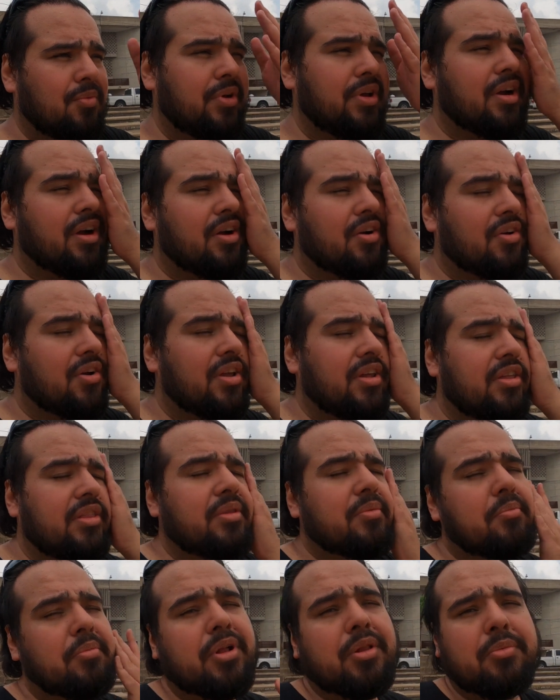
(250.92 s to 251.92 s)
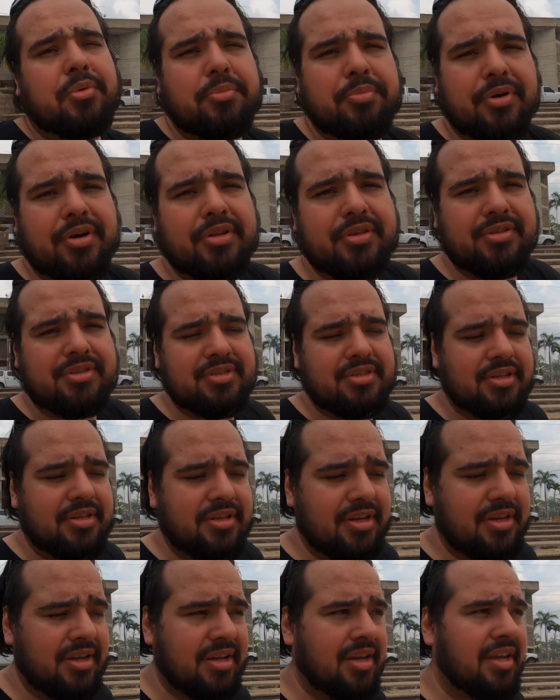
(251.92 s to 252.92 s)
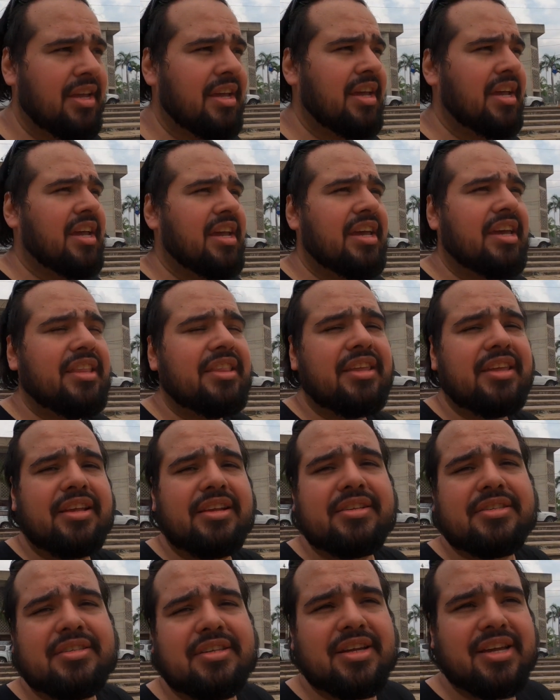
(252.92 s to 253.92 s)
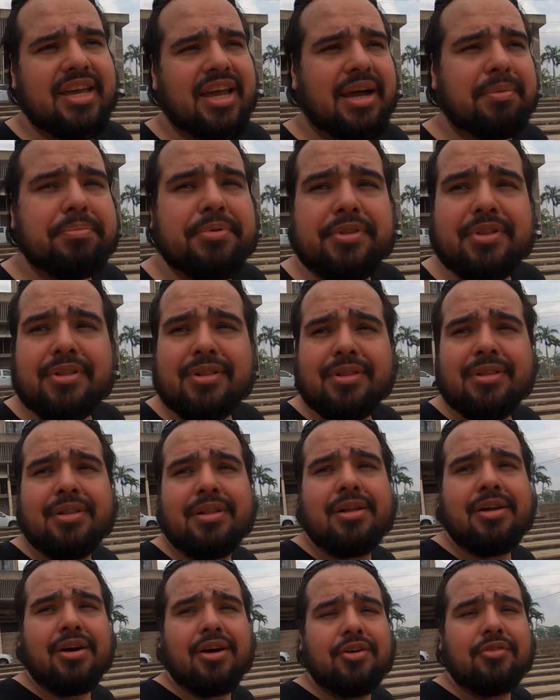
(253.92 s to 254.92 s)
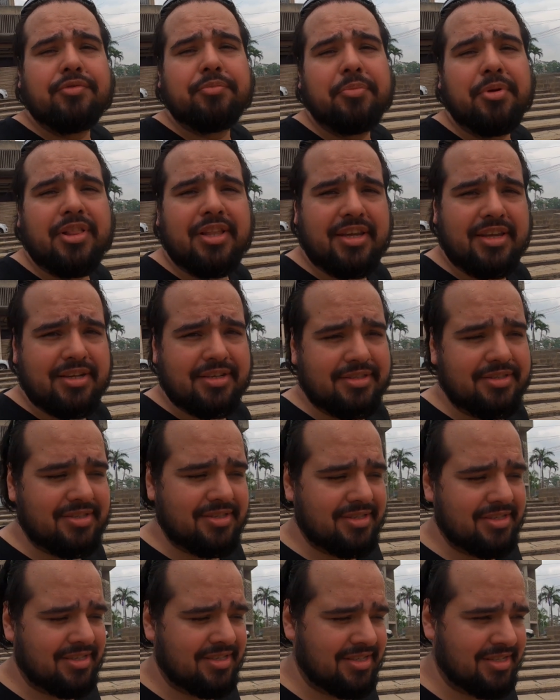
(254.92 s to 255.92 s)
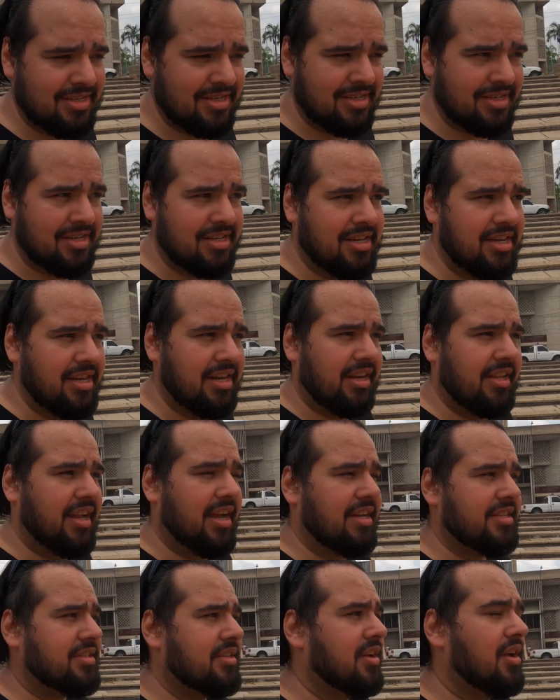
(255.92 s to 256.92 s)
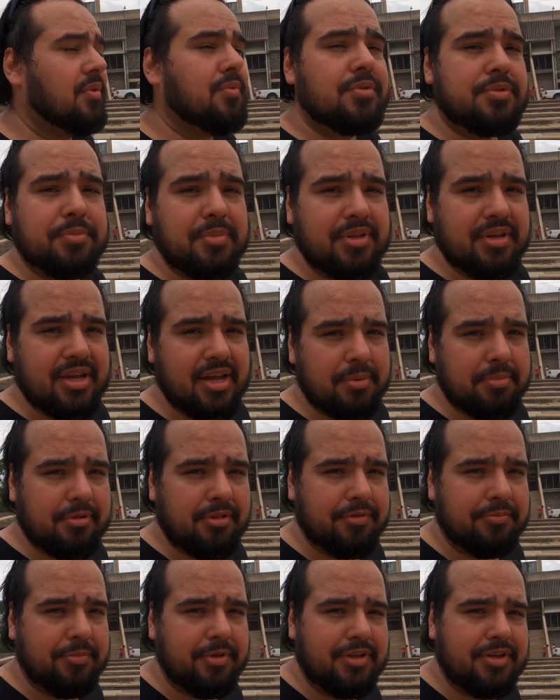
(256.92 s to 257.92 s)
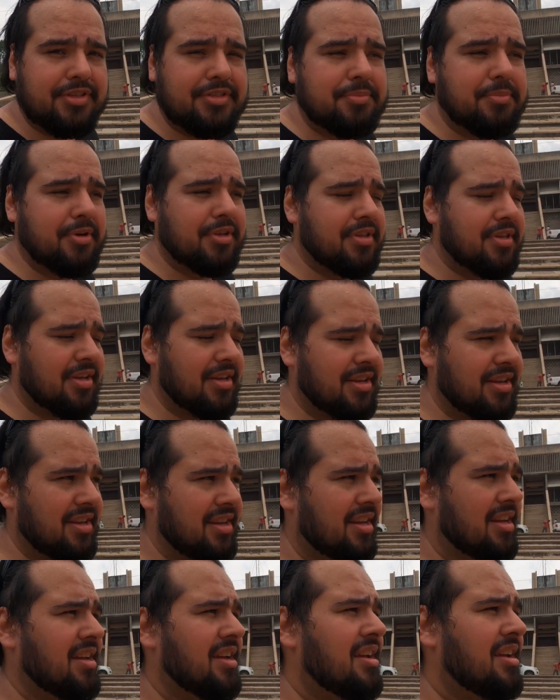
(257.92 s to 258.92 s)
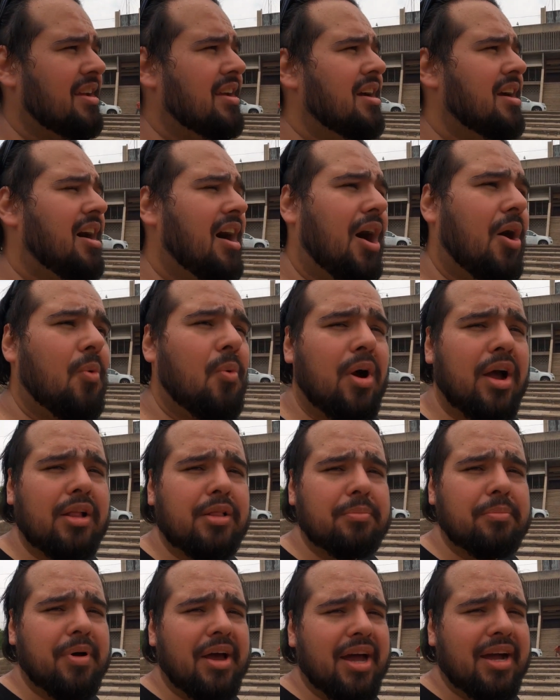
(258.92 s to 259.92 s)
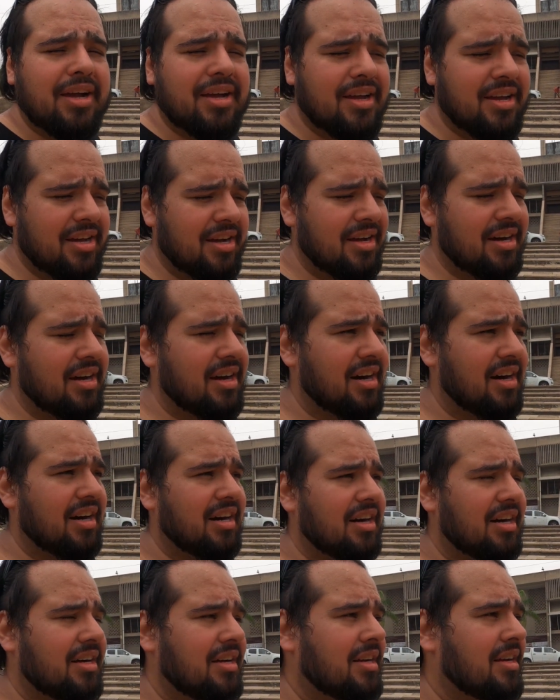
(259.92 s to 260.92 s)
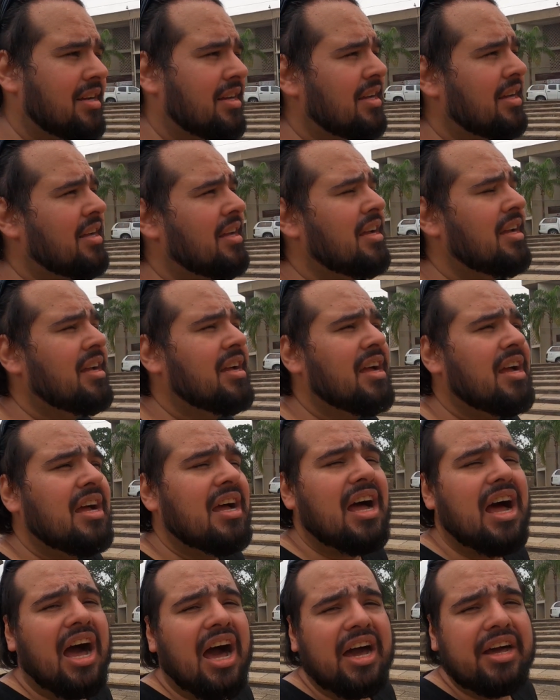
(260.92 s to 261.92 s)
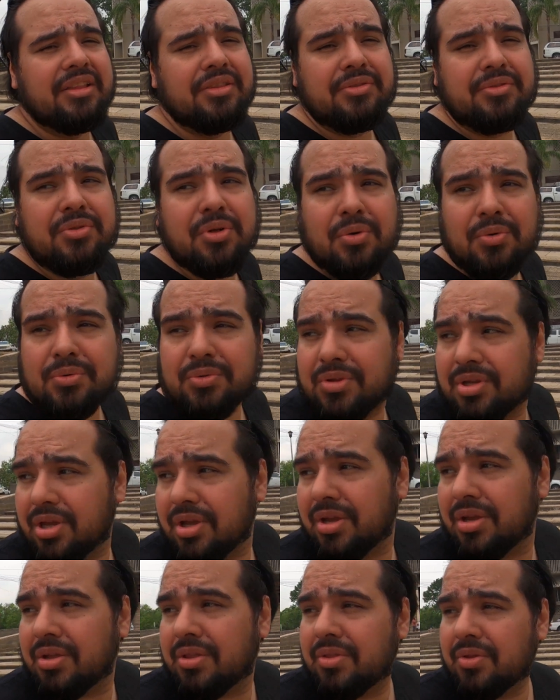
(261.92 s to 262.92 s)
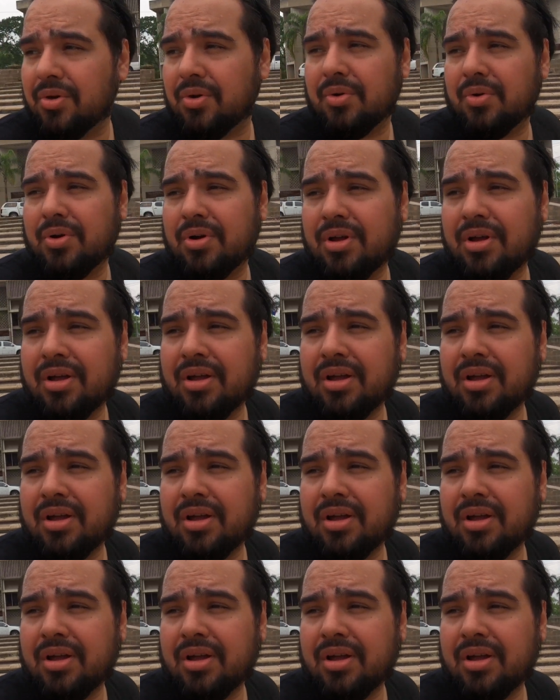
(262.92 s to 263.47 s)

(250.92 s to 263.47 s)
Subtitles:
we are in Belmopan city. It is the capital of Belize. It hasn't always been the capital of Belize, but a while back, I don't know